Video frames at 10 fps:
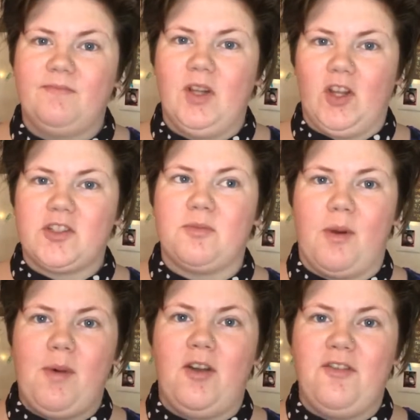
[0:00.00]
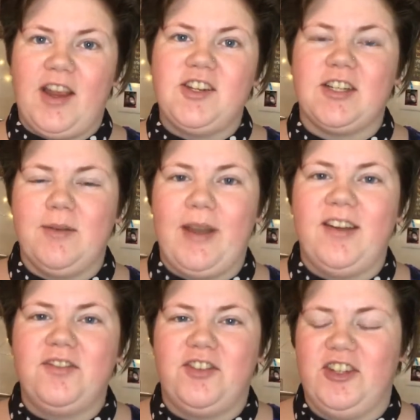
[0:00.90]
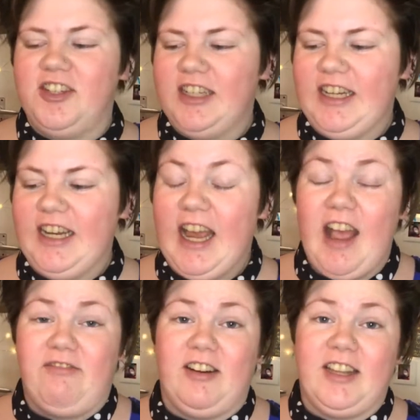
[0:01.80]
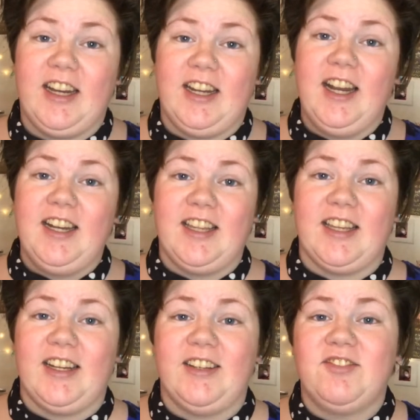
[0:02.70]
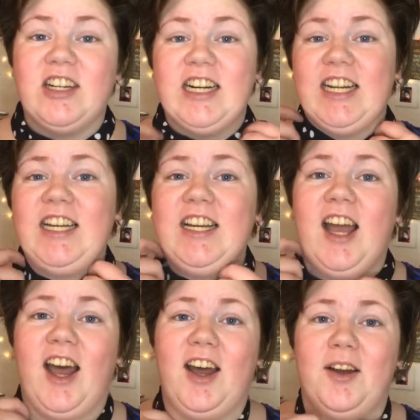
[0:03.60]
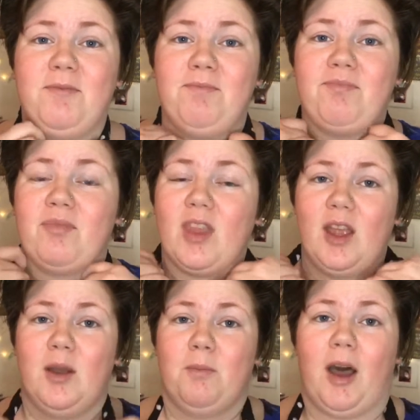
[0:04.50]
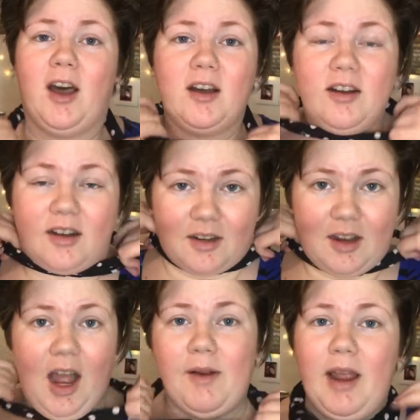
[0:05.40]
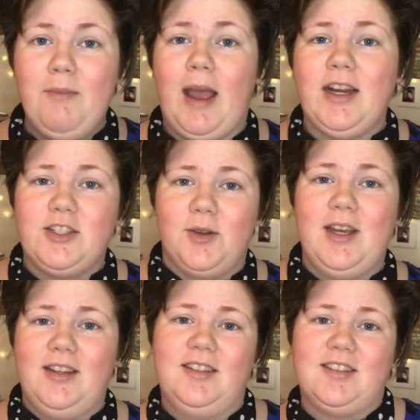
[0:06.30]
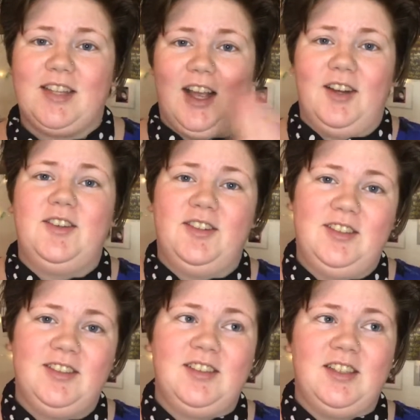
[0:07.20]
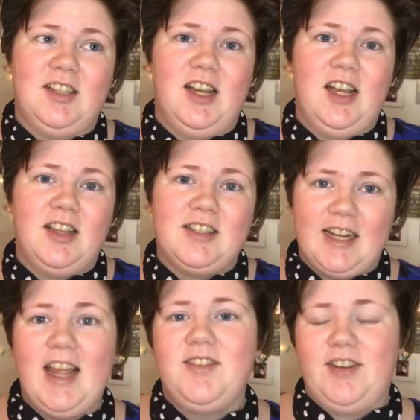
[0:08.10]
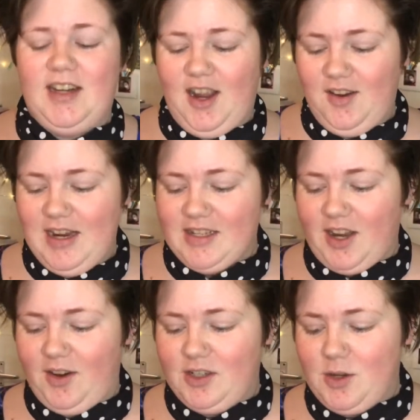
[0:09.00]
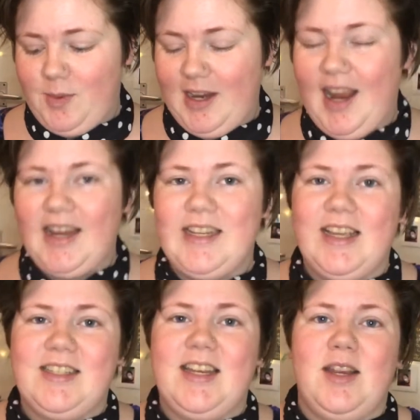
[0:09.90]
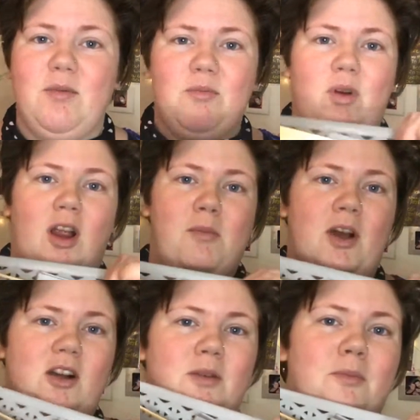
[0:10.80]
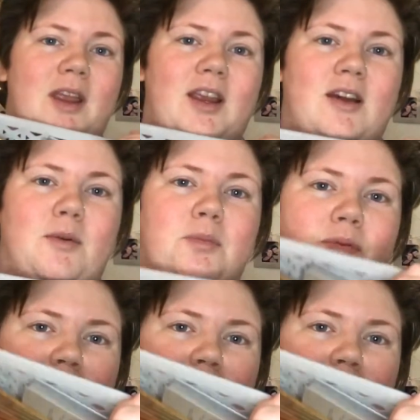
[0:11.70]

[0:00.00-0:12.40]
lost my motivation a bit for everything and anything, really. But I'm getting back to it, so today's video is going to be a testing Primark makeup